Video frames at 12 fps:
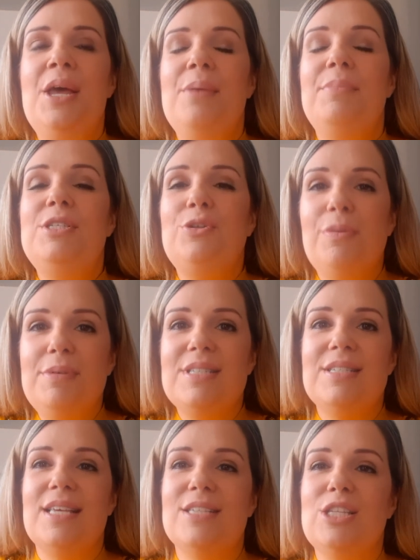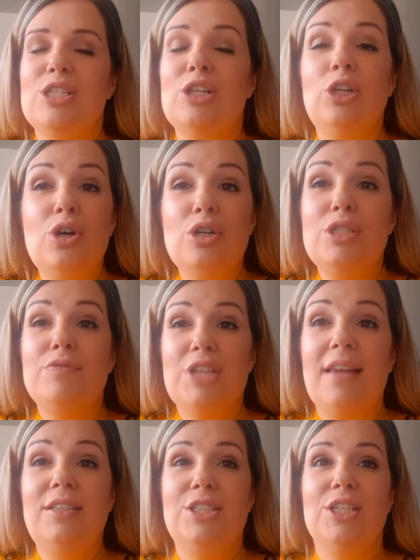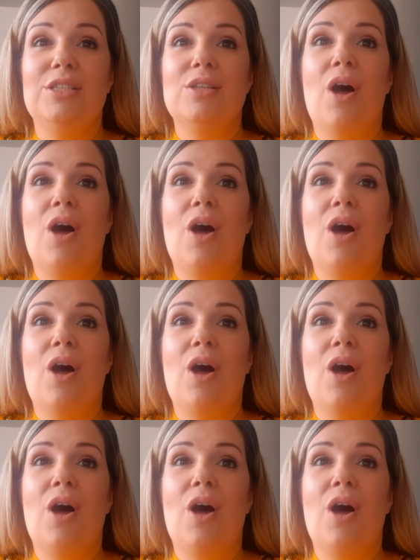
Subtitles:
Mr. Robertson says there's loads of challenges